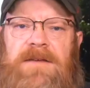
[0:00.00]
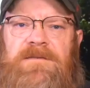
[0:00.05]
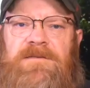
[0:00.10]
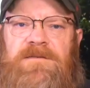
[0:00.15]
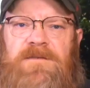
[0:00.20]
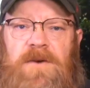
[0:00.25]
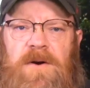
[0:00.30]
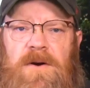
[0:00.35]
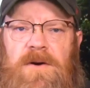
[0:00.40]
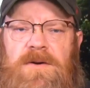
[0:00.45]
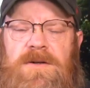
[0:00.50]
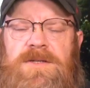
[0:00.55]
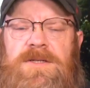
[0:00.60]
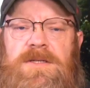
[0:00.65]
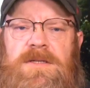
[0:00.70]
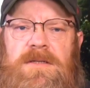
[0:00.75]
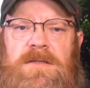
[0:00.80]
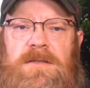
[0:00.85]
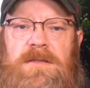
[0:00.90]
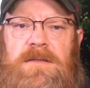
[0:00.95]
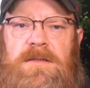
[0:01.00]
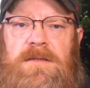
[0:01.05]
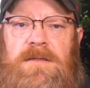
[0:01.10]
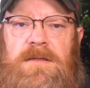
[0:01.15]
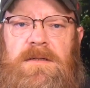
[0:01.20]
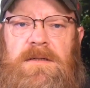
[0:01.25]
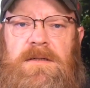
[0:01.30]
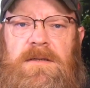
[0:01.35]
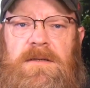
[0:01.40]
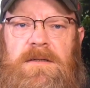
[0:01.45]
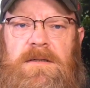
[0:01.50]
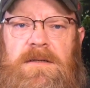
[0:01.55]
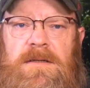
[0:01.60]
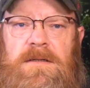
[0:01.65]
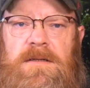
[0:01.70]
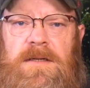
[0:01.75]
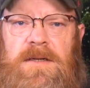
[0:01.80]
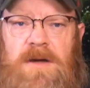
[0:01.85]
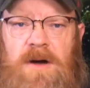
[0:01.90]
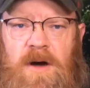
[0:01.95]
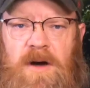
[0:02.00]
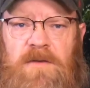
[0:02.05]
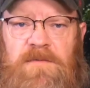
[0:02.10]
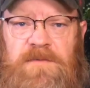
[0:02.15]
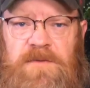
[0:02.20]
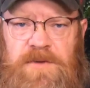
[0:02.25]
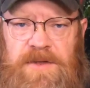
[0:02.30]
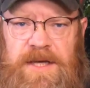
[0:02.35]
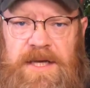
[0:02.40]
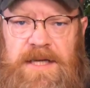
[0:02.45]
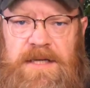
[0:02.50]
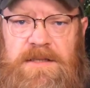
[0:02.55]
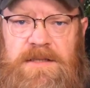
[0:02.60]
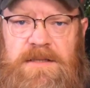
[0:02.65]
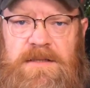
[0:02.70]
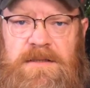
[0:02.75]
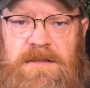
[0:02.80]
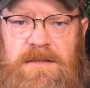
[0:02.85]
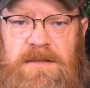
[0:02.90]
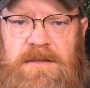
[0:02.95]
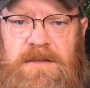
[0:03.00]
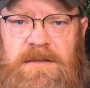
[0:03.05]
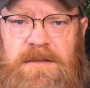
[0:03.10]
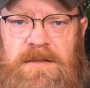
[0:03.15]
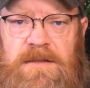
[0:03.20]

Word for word: not the first to call for this,